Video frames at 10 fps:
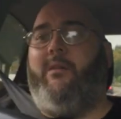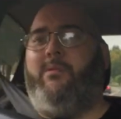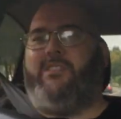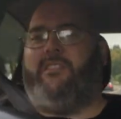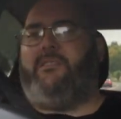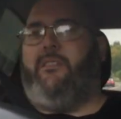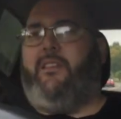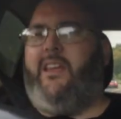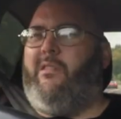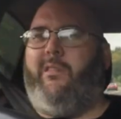which is,
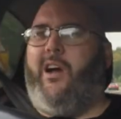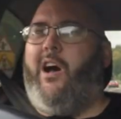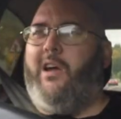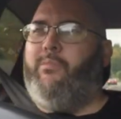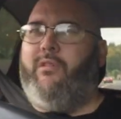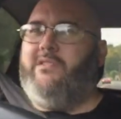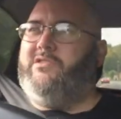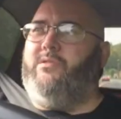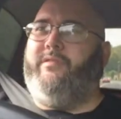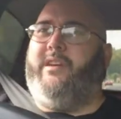they call it a hybrid
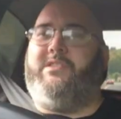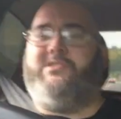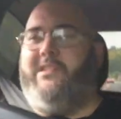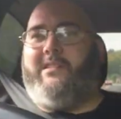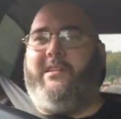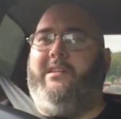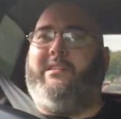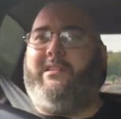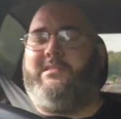dual friction, I think.